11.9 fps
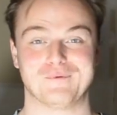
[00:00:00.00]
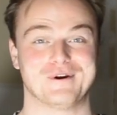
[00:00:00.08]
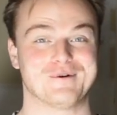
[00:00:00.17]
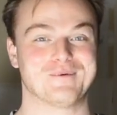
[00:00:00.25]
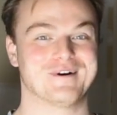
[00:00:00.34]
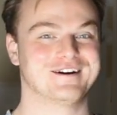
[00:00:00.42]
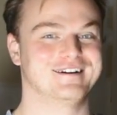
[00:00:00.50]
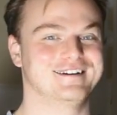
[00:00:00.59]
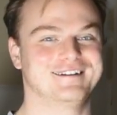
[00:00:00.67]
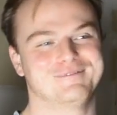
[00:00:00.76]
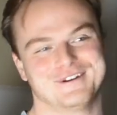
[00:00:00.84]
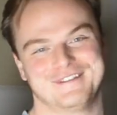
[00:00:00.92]
We were
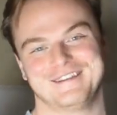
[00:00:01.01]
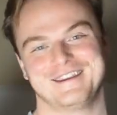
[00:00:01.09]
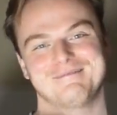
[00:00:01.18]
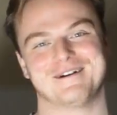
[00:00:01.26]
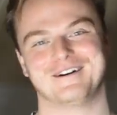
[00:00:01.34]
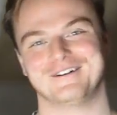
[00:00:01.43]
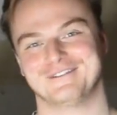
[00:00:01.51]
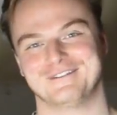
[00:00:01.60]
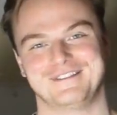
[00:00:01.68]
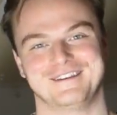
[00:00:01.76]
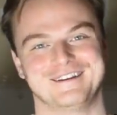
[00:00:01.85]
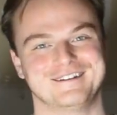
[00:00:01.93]
worried. We were thinking about
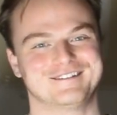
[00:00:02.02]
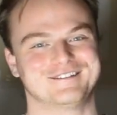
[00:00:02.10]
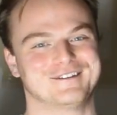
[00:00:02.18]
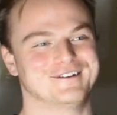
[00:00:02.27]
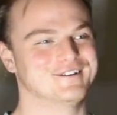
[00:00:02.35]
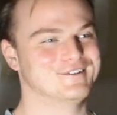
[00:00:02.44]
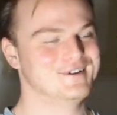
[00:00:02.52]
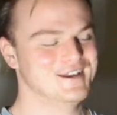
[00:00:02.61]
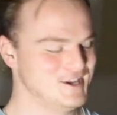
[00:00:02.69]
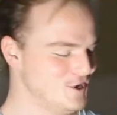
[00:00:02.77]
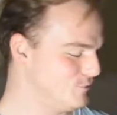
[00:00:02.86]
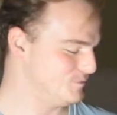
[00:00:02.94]
other things. So
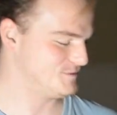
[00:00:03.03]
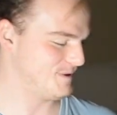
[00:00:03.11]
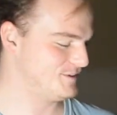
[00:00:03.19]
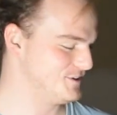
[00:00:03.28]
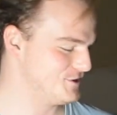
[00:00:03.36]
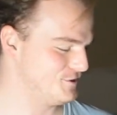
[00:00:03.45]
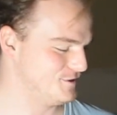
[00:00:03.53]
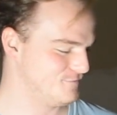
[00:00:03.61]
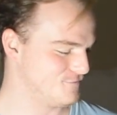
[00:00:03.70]
we spent a good